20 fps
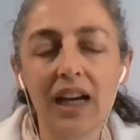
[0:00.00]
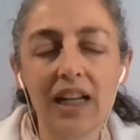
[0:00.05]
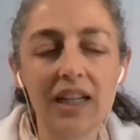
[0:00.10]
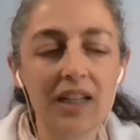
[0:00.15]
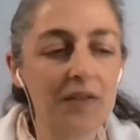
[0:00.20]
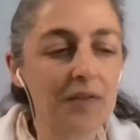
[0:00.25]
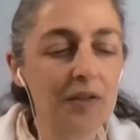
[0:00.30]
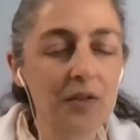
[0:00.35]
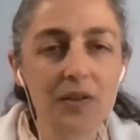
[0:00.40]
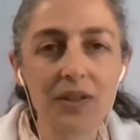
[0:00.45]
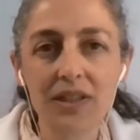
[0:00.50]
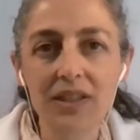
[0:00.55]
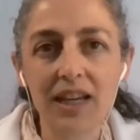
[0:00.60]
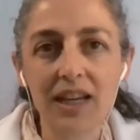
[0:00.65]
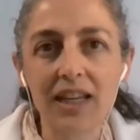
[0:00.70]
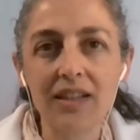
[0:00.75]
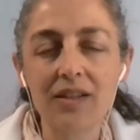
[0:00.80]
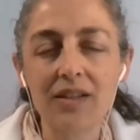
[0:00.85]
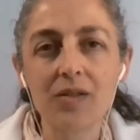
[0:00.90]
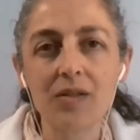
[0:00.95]
and if you
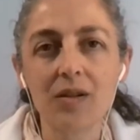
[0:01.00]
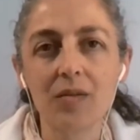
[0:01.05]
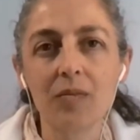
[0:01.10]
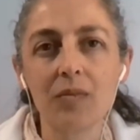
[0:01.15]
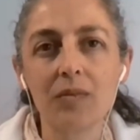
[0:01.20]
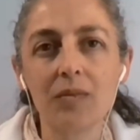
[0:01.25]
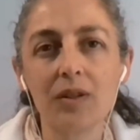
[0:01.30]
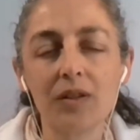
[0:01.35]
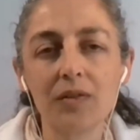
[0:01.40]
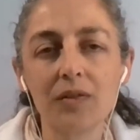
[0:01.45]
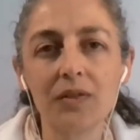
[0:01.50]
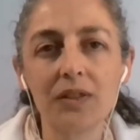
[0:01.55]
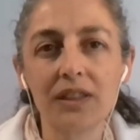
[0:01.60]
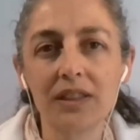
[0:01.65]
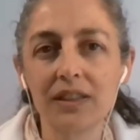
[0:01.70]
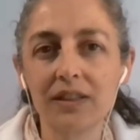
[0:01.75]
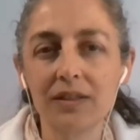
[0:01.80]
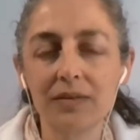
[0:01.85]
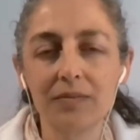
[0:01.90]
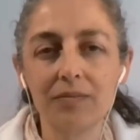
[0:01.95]
attend some of
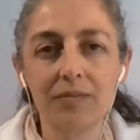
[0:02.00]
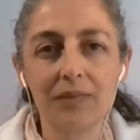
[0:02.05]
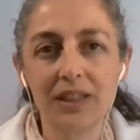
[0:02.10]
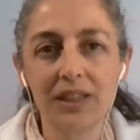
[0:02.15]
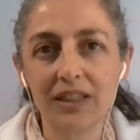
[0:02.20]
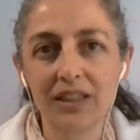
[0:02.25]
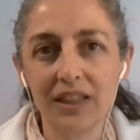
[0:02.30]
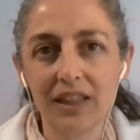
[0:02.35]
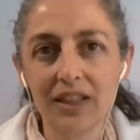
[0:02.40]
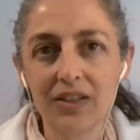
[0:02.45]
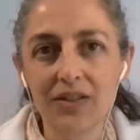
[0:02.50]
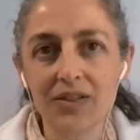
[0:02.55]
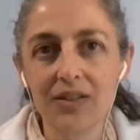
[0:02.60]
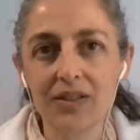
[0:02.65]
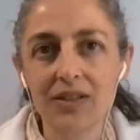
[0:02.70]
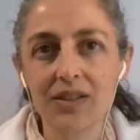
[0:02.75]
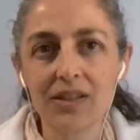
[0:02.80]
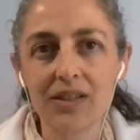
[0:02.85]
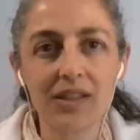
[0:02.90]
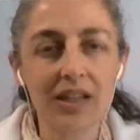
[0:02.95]
the
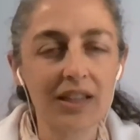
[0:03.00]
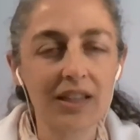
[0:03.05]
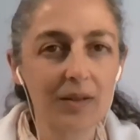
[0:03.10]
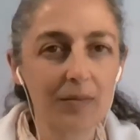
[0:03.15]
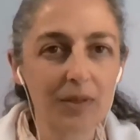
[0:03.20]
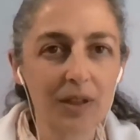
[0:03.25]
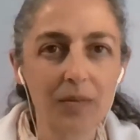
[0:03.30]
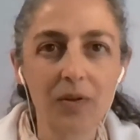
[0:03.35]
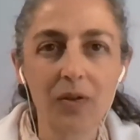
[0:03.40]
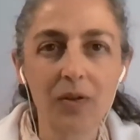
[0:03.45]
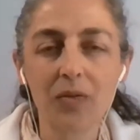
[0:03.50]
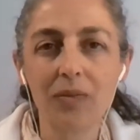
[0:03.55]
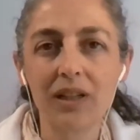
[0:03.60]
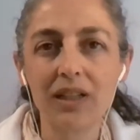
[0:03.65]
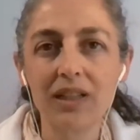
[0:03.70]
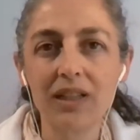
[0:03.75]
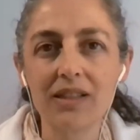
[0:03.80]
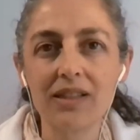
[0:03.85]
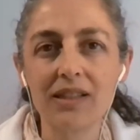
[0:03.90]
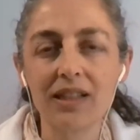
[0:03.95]
meditations at the Brahma
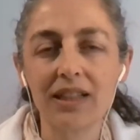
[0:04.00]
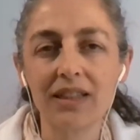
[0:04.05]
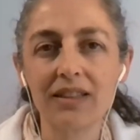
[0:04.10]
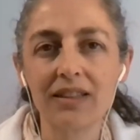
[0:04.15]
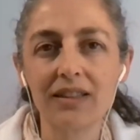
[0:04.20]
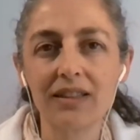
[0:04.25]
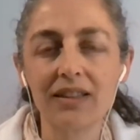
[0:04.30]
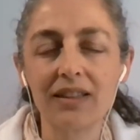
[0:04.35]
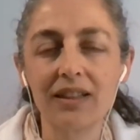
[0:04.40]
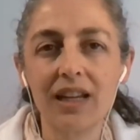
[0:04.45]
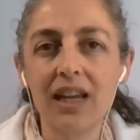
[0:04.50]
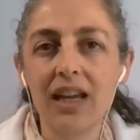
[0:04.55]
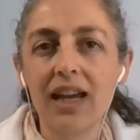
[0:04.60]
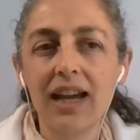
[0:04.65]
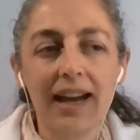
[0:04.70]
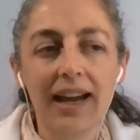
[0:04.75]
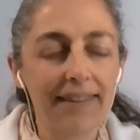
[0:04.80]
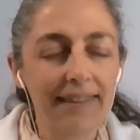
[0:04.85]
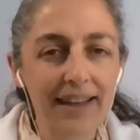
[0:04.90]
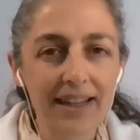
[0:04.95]
Kumaris Center,
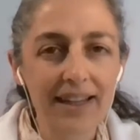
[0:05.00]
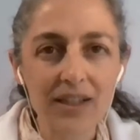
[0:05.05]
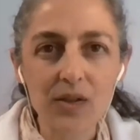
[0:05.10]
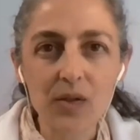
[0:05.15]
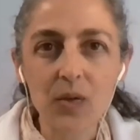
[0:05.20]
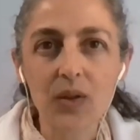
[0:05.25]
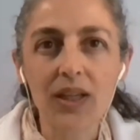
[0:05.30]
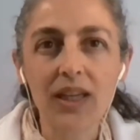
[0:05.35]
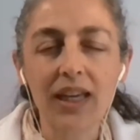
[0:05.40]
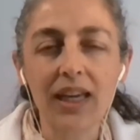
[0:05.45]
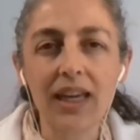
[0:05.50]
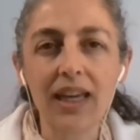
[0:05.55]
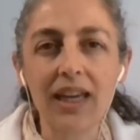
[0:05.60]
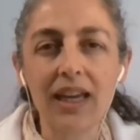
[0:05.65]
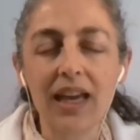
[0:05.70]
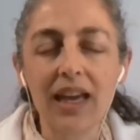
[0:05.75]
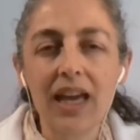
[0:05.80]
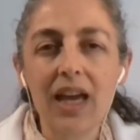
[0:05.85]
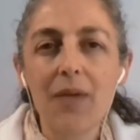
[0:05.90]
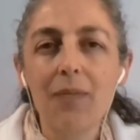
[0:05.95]
and that's
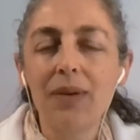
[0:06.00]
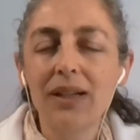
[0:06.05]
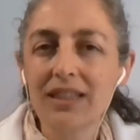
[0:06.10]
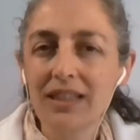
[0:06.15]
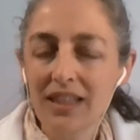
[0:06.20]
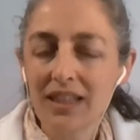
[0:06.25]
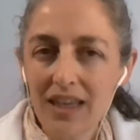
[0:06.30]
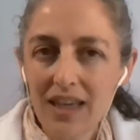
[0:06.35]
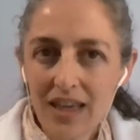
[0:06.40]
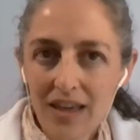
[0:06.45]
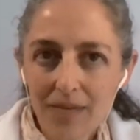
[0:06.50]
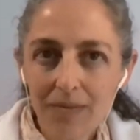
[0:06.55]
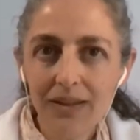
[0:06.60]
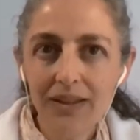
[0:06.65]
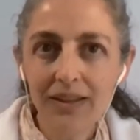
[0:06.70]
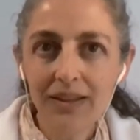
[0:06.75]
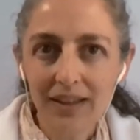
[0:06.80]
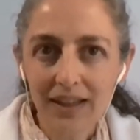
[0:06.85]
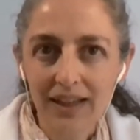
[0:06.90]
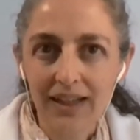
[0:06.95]
okay. But
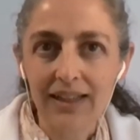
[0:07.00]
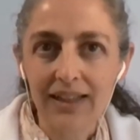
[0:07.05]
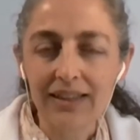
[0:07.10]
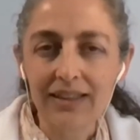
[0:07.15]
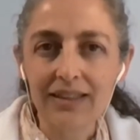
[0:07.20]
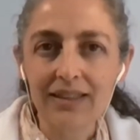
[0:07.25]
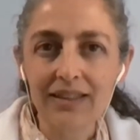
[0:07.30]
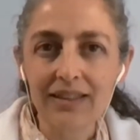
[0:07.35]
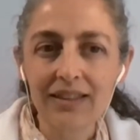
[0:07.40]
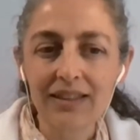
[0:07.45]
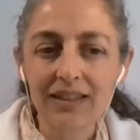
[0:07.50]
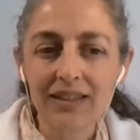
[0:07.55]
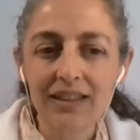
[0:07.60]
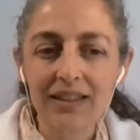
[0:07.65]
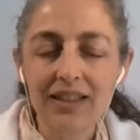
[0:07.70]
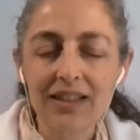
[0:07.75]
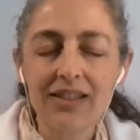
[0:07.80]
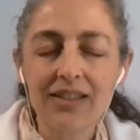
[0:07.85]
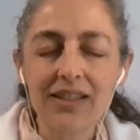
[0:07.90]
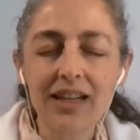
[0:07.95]
even that,
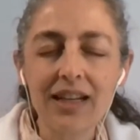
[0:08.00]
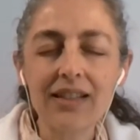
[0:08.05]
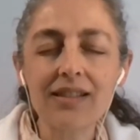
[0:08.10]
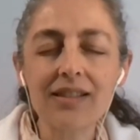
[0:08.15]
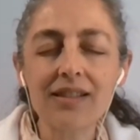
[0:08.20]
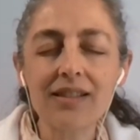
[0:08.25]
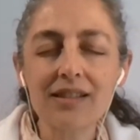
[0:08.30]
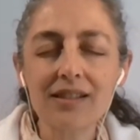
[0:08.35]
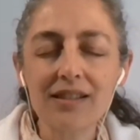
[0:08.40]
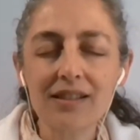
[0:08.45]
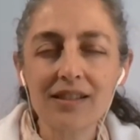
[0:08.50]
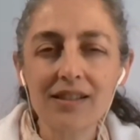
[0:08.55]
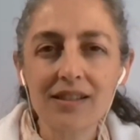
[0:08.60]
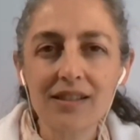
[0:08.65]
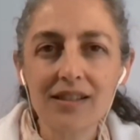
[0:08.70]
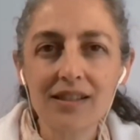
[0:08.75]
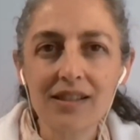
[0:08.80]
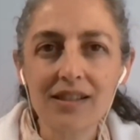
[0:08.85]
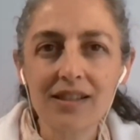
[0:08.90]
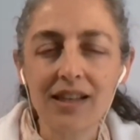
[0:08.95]
just
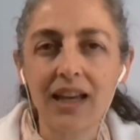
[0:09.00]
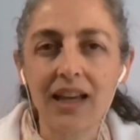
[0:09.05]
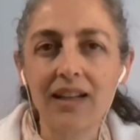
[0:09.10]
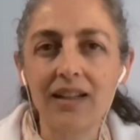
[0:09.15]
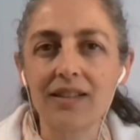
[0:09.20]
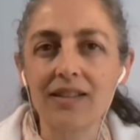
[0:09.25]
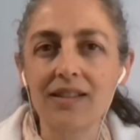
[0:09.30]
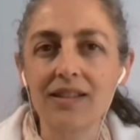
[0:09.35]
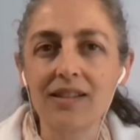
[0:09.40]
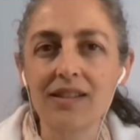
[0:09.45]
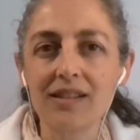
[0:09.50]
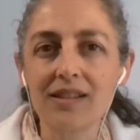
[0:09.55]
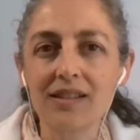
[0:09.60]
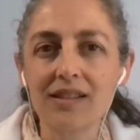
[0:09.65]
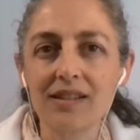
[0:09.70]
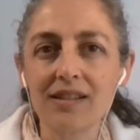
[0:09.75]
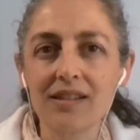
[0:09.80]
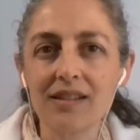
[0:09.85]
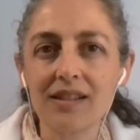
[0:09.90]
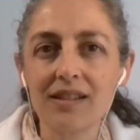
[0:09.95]
silence,
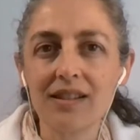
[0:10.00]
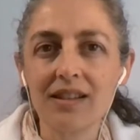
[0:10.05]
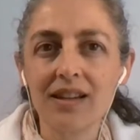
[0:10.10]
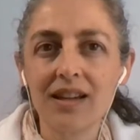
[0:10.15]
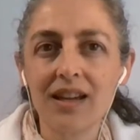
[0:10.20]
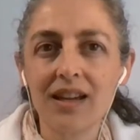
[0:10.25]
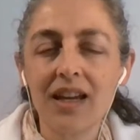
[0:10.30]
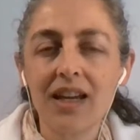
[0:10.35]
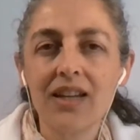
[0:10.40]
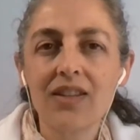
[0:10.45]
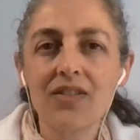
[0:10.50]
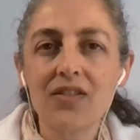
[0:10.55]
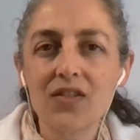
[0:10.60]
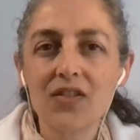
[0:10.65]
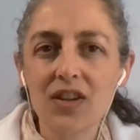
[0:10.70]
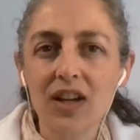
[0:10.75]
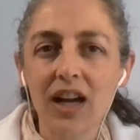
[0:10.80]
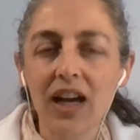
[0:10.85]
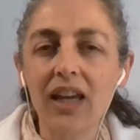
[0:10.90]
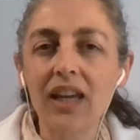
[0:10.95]

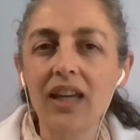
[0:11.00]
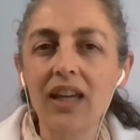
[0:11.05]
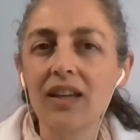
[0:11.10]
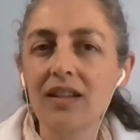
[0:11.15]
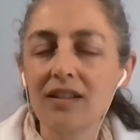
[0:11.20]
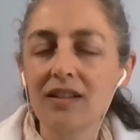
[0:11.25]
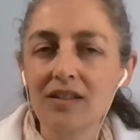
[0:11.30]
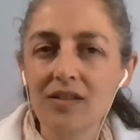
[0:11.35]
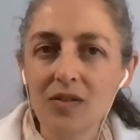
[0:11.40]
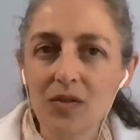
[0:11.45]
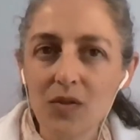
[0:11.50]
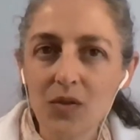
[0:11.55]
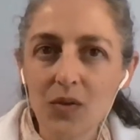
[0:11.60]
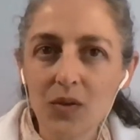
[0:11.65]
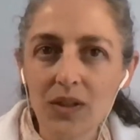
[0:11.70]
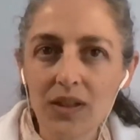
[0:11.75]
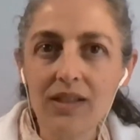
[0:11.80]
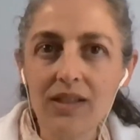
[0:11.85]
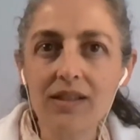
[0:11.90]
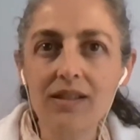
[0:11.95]
trying
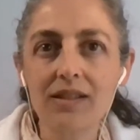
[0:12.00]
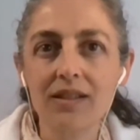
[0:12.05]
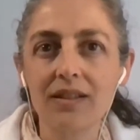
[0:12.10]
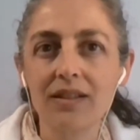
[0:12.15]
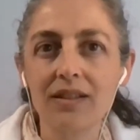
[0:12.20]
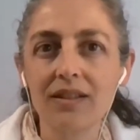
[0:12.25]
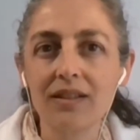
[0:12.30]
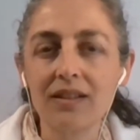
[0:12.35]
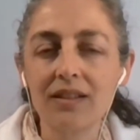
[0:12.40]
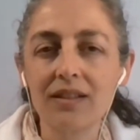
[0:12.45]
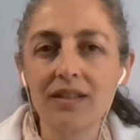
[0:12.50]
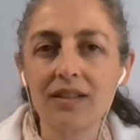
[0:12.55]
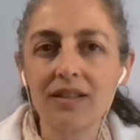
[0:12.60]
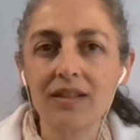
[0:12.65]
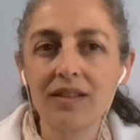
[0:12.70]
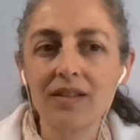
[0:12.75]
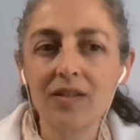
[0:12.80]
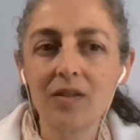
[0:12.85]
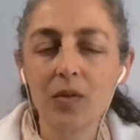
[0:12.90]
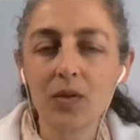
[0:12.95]
to listen
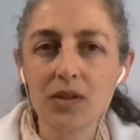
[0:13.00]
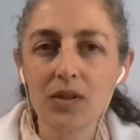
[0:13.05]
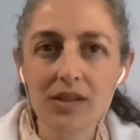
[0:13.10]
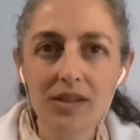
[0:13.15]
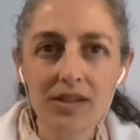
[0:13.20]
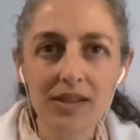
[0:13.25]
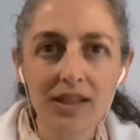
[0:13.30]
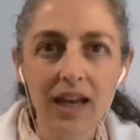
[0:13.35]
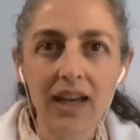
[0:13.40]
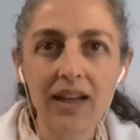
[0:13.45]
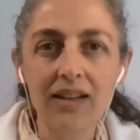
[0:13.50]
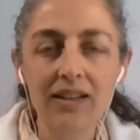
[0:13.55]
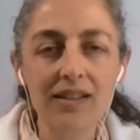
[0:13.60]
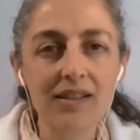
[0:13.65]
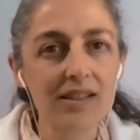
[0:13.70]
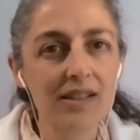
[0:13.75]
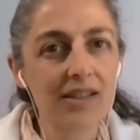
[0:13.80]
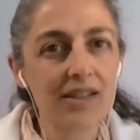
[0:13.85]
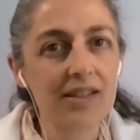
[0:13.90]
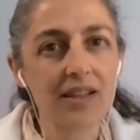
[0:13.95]
what
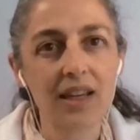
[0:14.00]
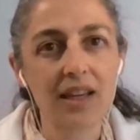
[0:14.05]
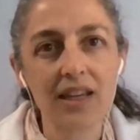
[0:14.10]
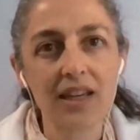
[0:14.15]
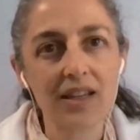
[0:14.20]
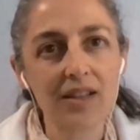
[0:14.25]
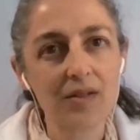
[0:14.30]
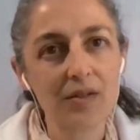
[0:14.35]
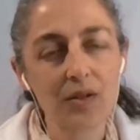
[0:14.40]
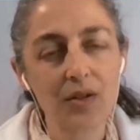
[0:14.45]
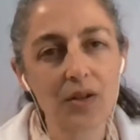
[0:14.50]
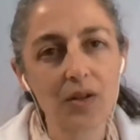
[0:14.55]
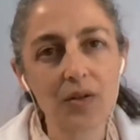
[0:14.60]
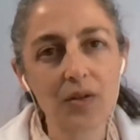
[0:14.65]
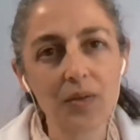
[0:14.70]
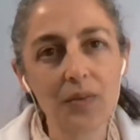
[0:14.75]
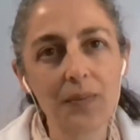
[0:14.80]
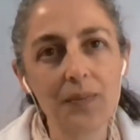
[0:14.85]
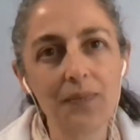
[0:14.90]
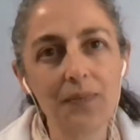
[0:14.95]
silence is saying to
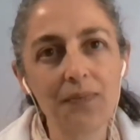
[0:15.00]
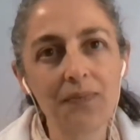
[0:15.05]
you.